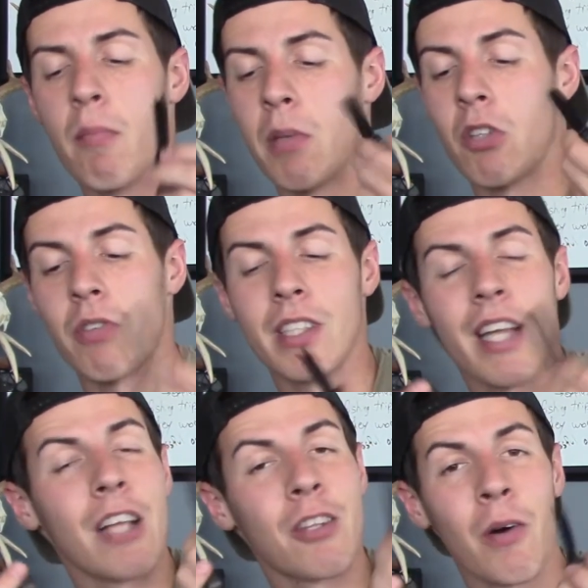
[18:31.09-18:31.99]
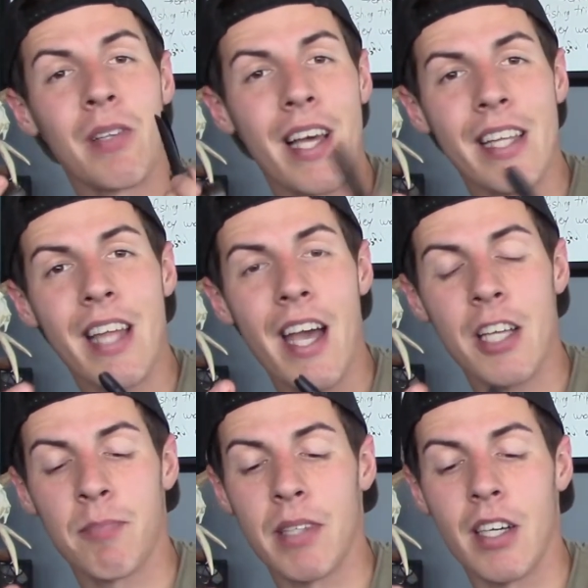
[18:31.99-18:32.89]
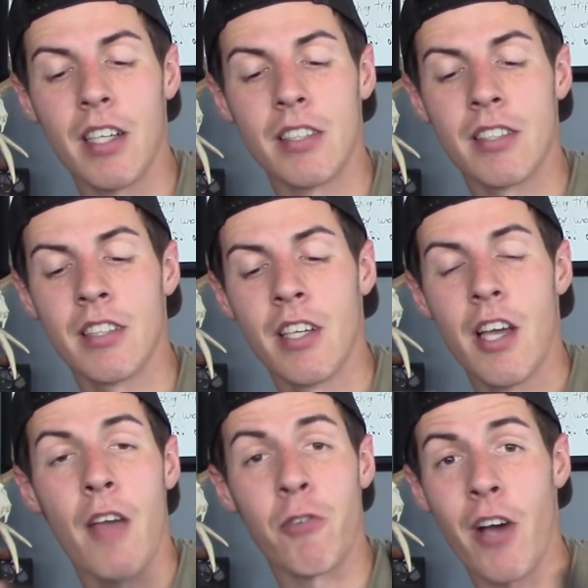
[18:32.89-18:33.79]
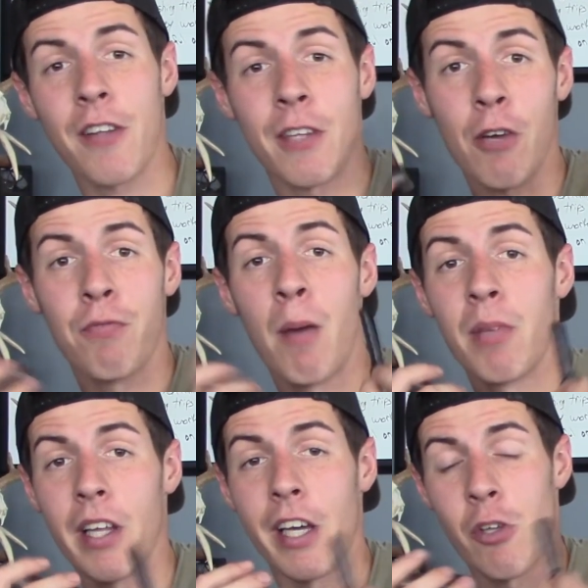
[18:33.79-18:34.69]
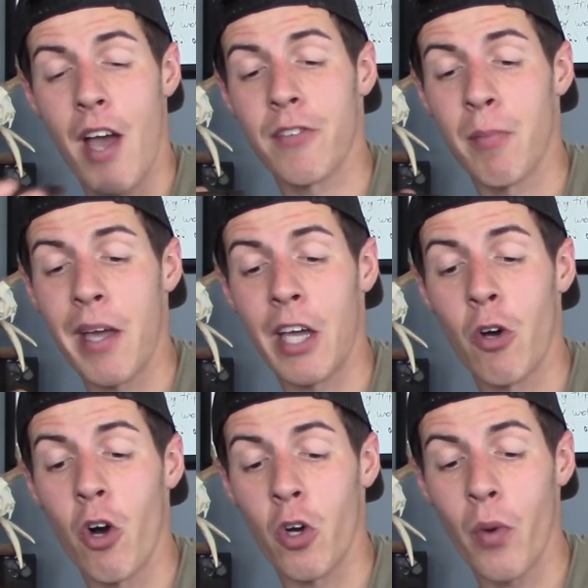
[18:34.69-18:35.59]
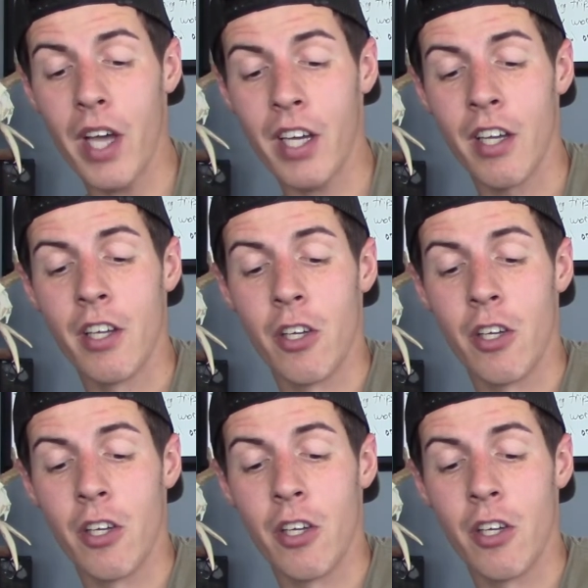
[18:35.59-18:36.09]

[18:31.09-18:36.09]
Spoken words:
But the reason I don't like that is because if you're out there fumbling and you have to make a call quick,